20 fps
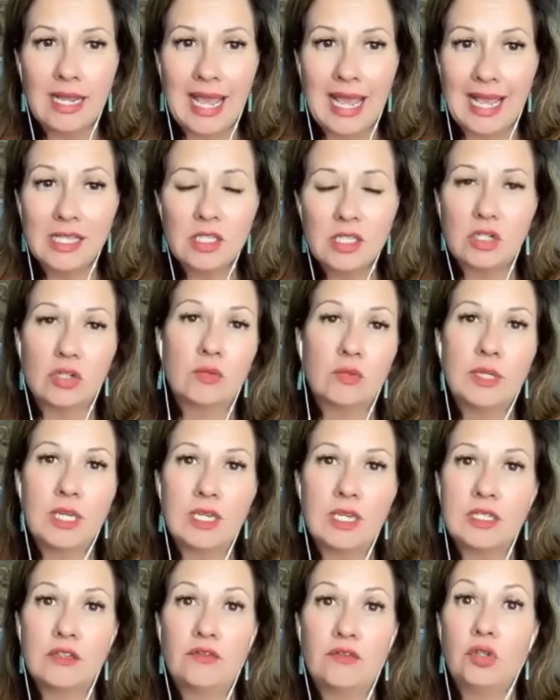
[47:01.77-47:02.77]
cancer,
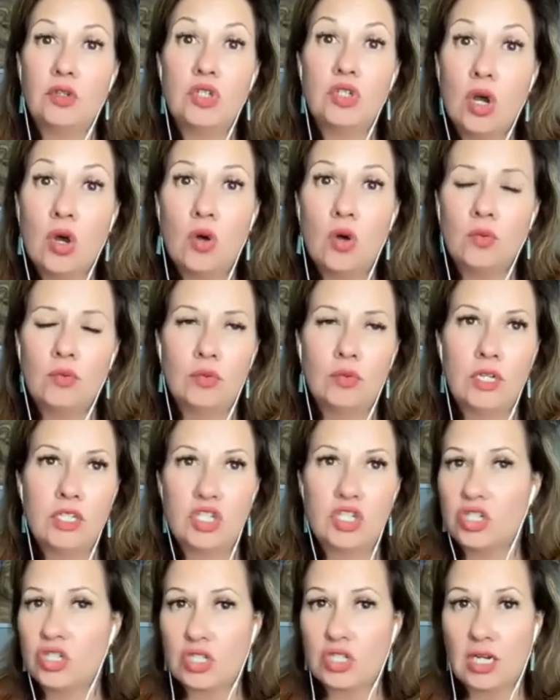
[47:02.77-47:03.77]
because if you don't,
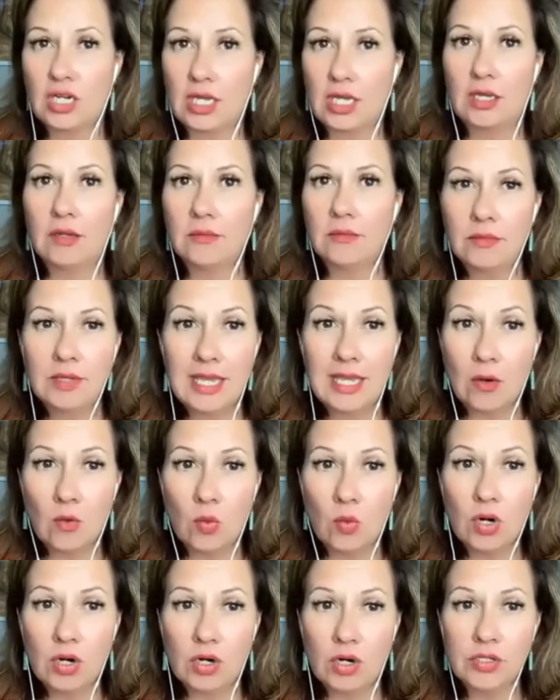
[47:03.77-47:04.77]
it's just going to get
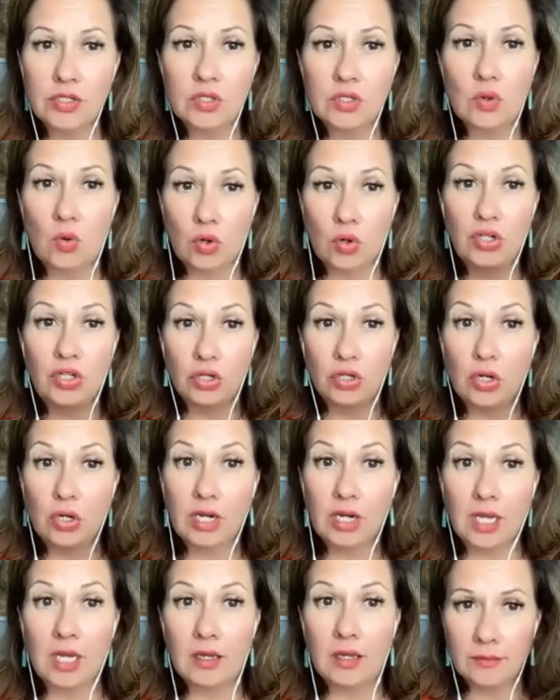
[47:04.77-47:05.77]
worse, or you're
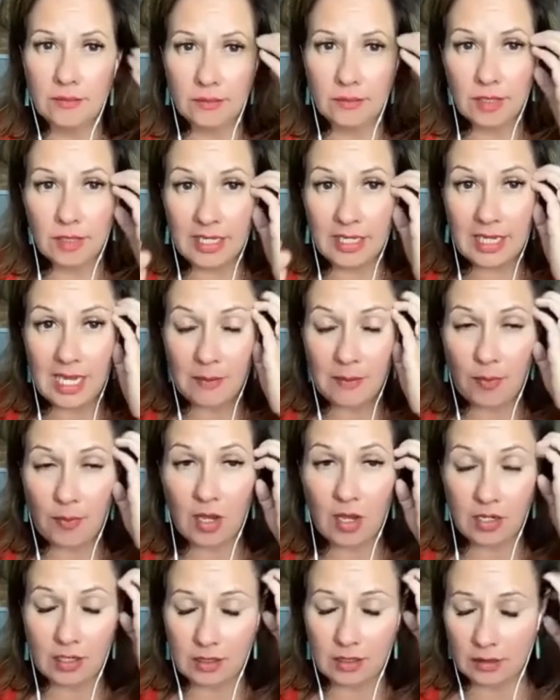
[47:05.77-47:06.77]
going to keep
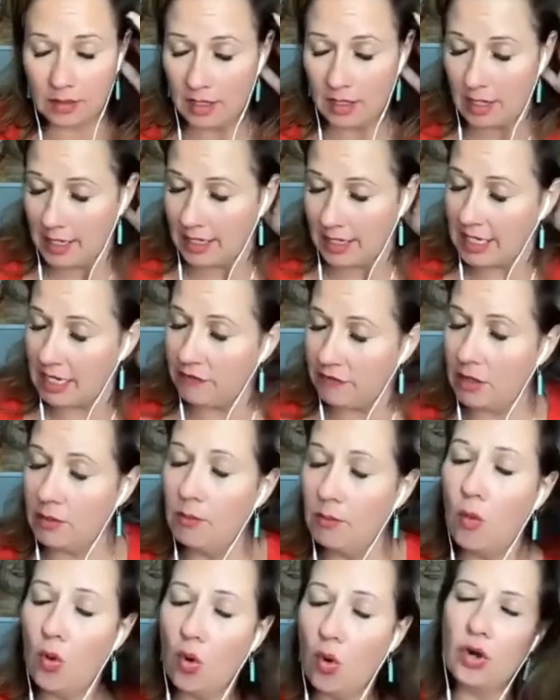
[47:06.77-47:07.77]
on
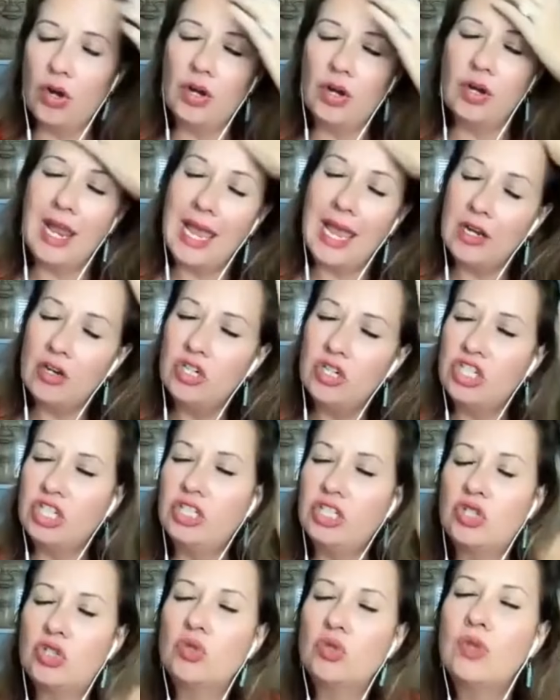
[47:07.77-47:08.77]
giving more
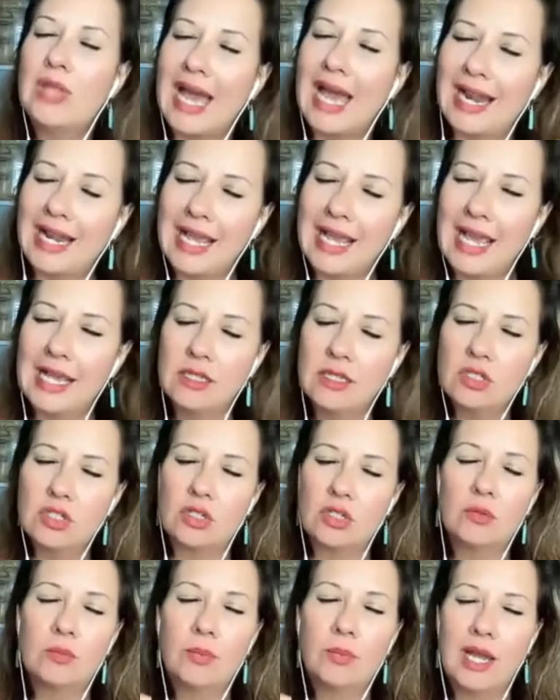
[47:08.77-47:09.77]
energy to that
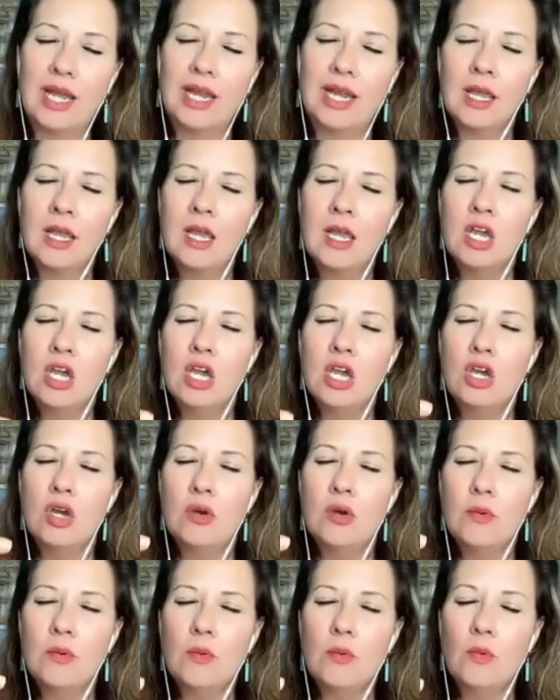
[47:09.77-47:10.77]
cancer. But
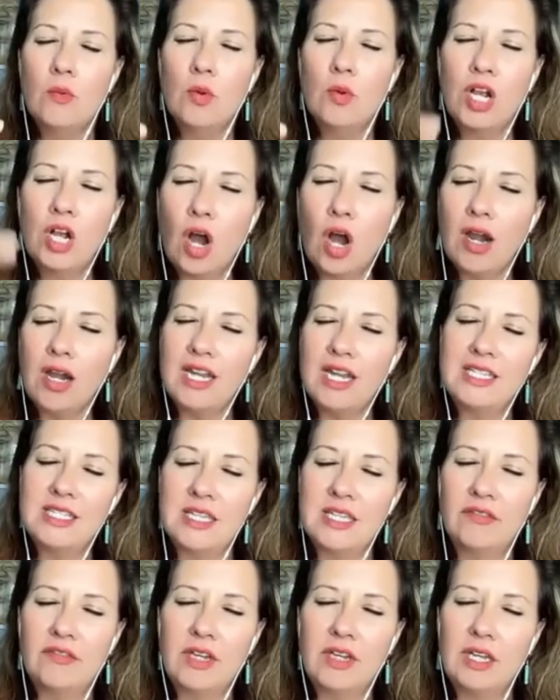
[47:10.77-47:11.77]
regardless
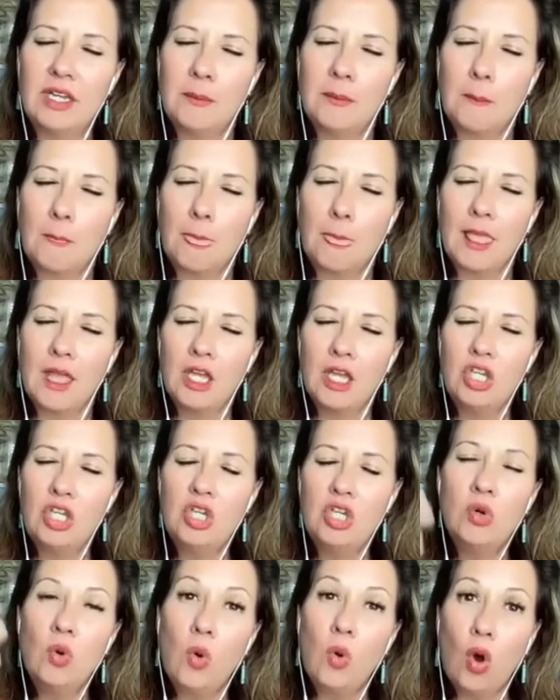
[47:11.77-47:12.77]
of it,
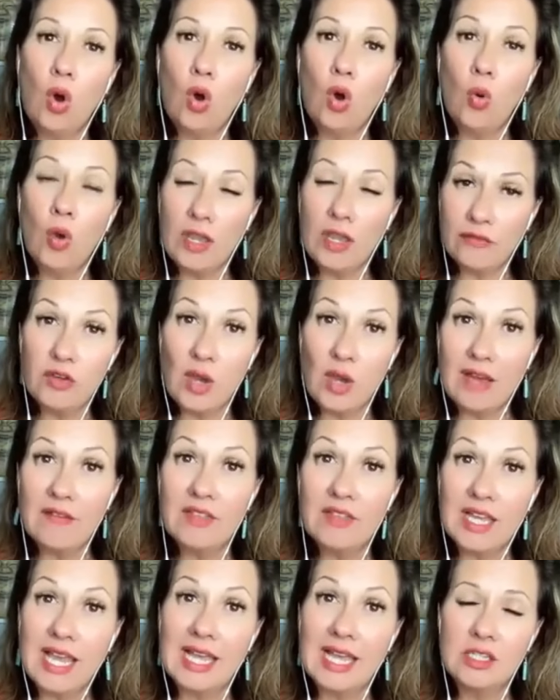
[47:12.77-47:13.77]
if you have
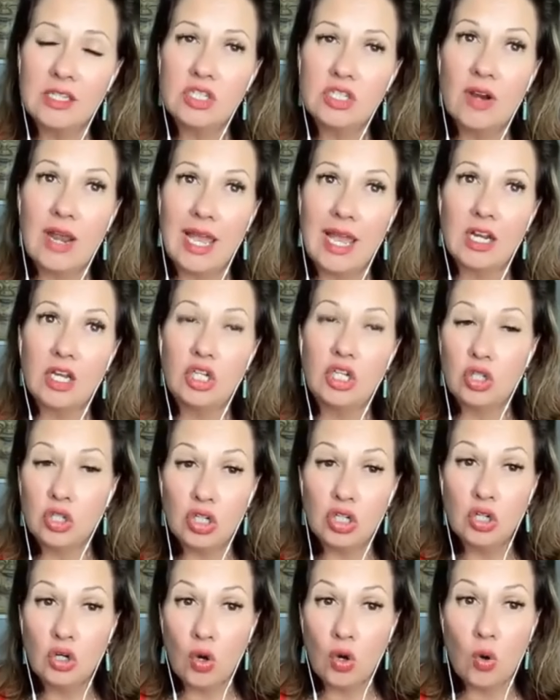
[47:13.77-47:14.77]
the cancer, Anna,
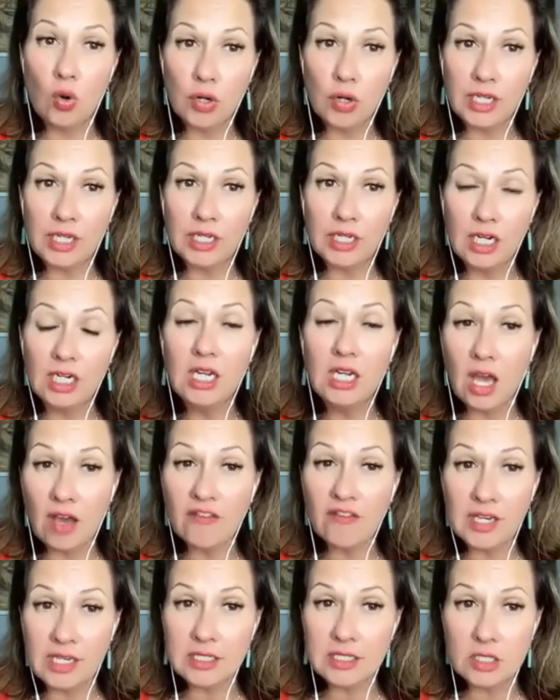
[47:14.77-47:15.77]
you're going,
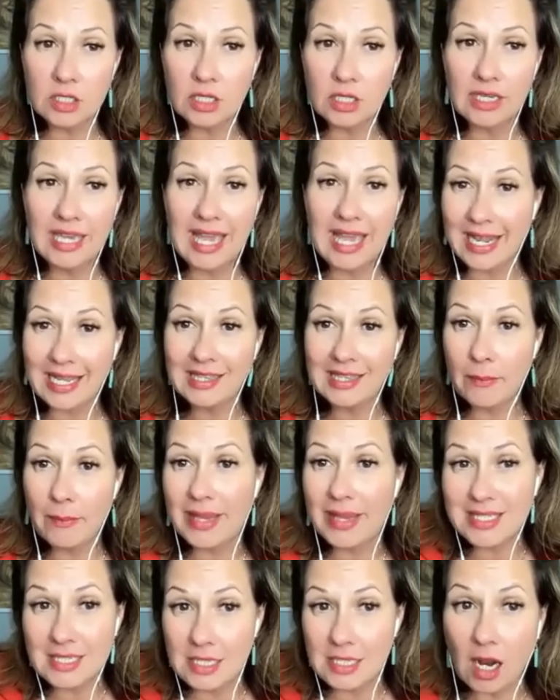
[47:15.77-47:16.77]
love is getting the
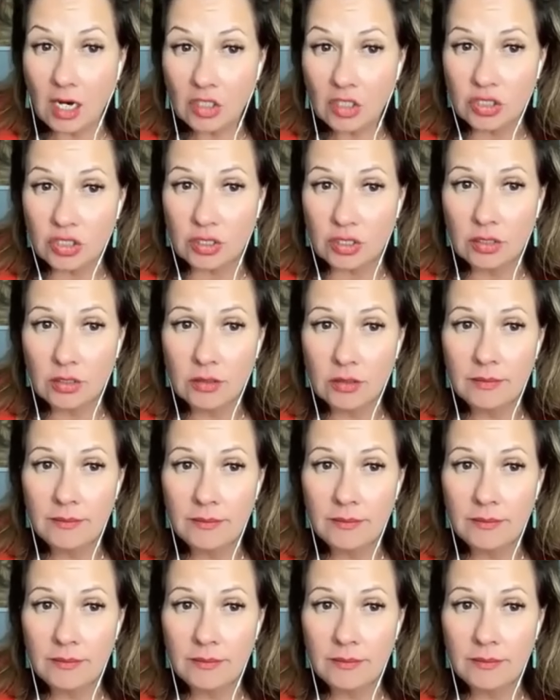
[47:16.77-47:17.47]
best doctor.